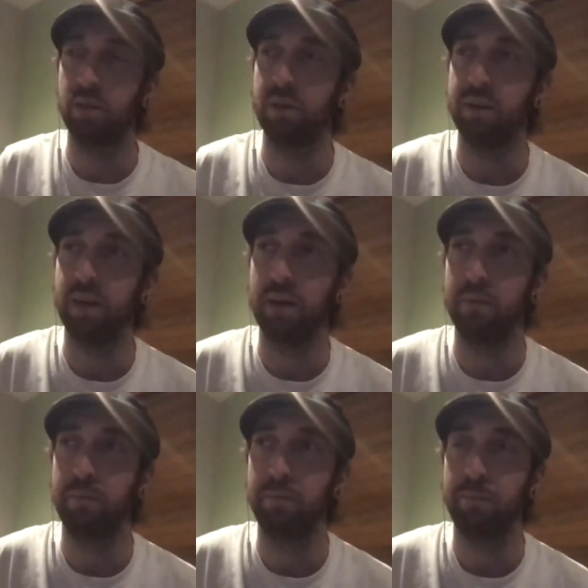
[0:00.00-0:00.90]
it
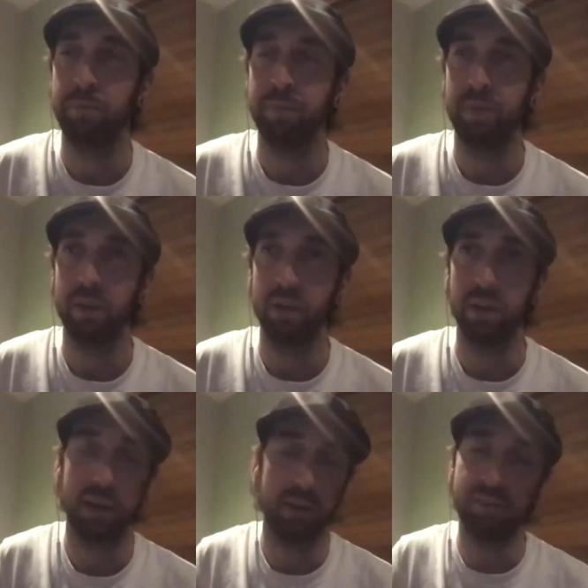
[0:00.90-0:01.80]
um
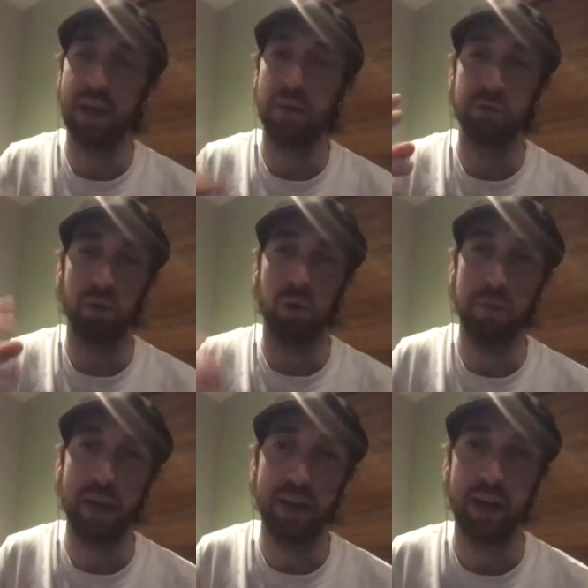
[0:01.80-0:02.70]
like if that was all
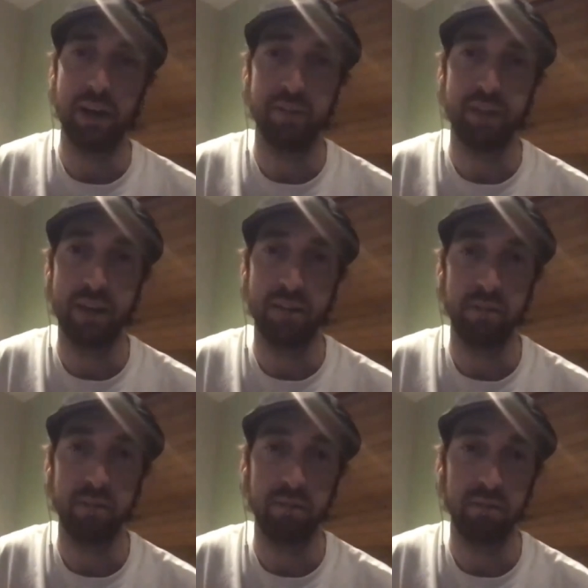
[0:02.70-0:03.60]
made out of that,
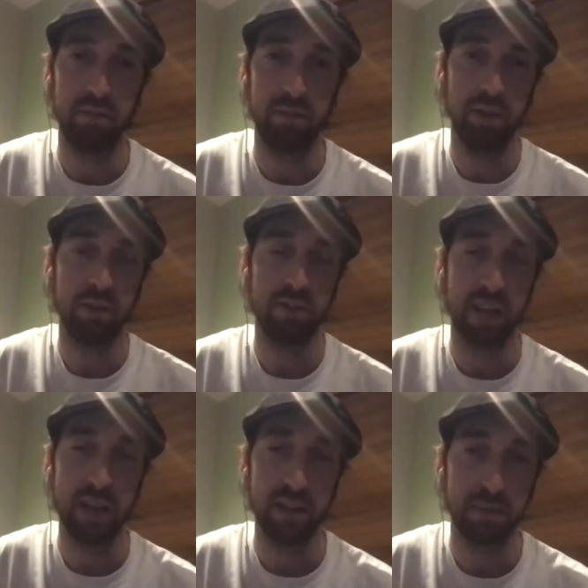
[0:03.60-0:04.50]
you know,
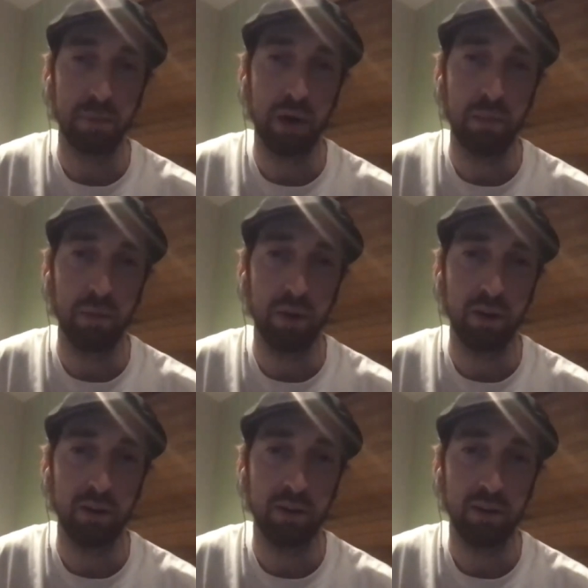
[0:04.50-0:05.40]
stainless pipe
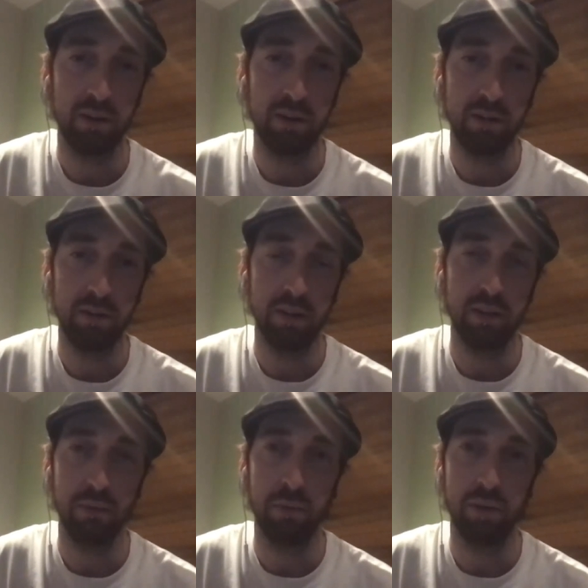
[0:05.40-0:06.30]
work, I
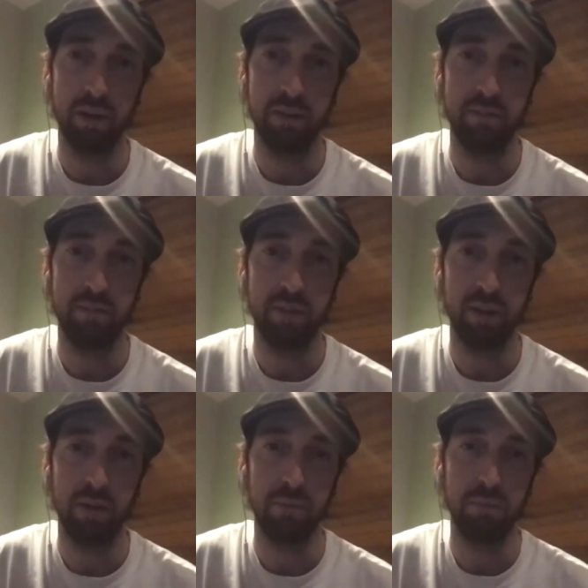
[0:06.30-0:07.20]
think we would add a
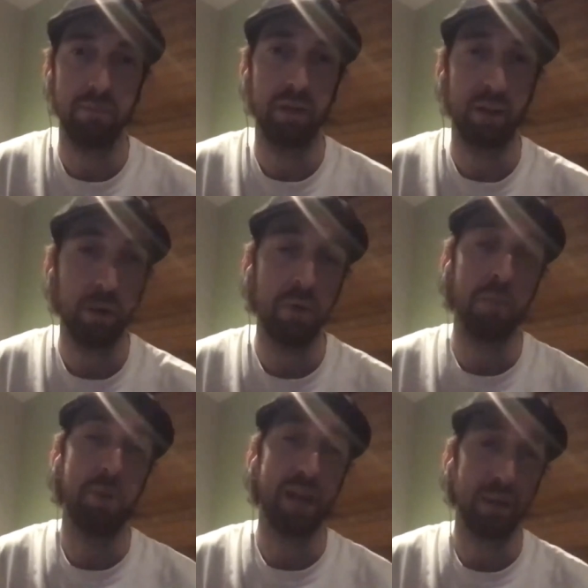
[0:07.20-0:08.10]
lot a lot
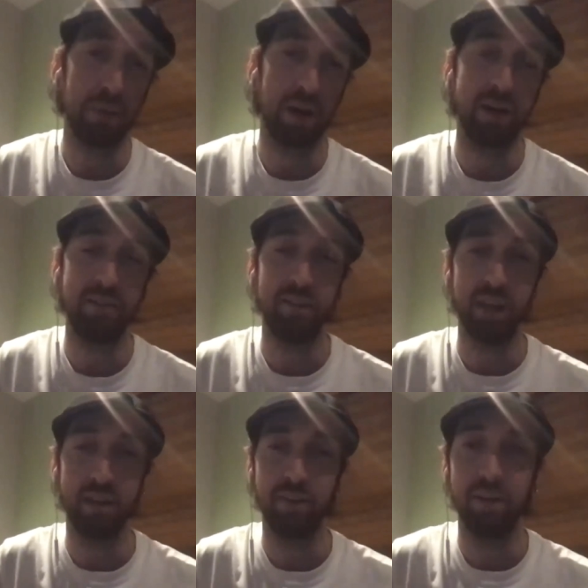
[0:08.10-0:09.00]
more better. But I'd
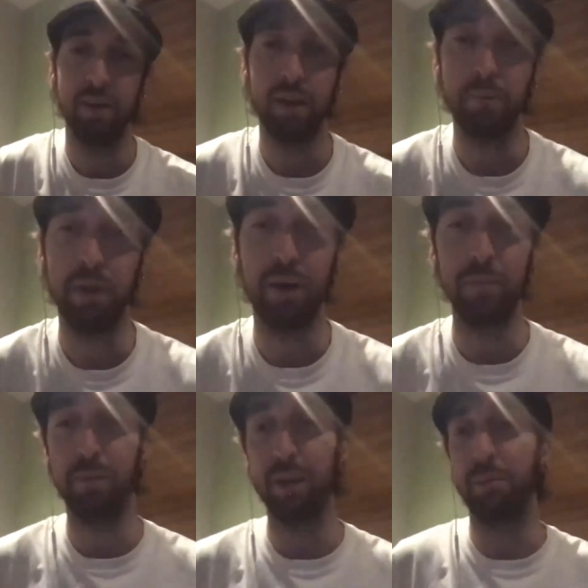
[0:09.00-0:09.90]
yeah, it'd be
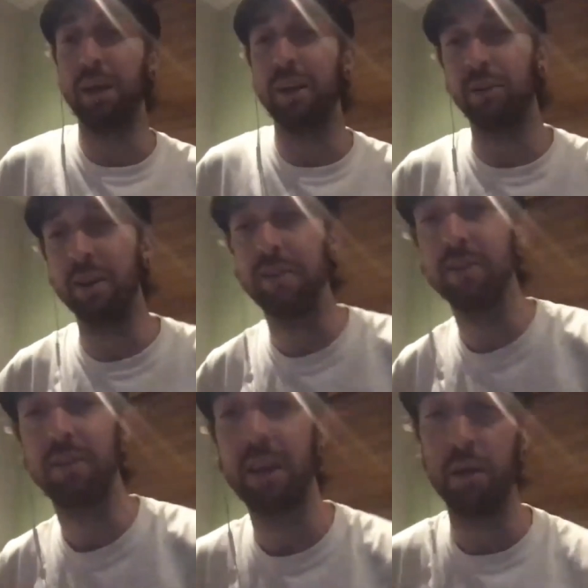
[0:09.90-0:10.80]
I'd, it'd be interesting
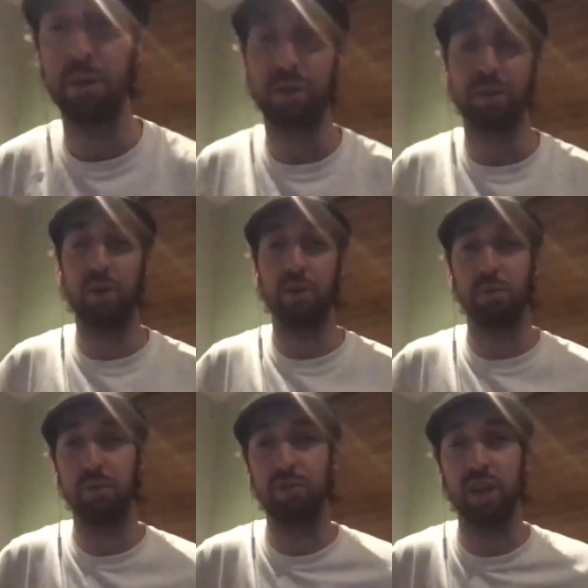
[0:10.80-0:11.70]
to see how much the cost
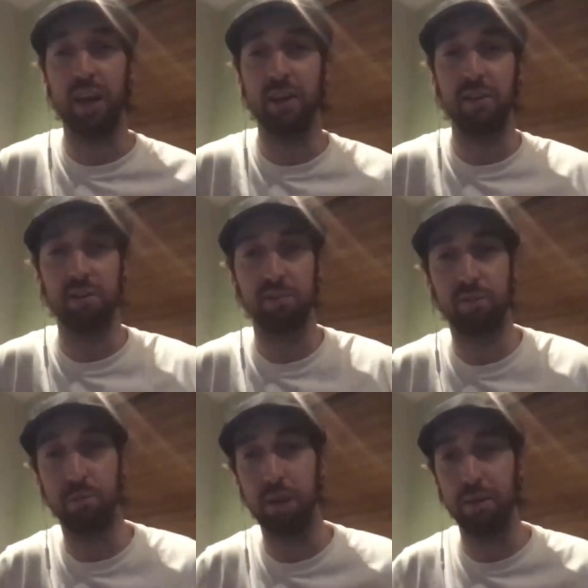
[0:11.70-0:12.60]
would have changed
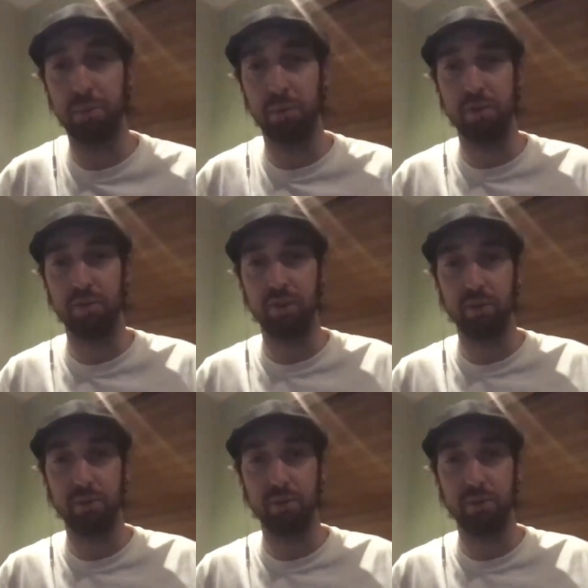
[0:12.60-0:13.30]
from that yeah. point of view.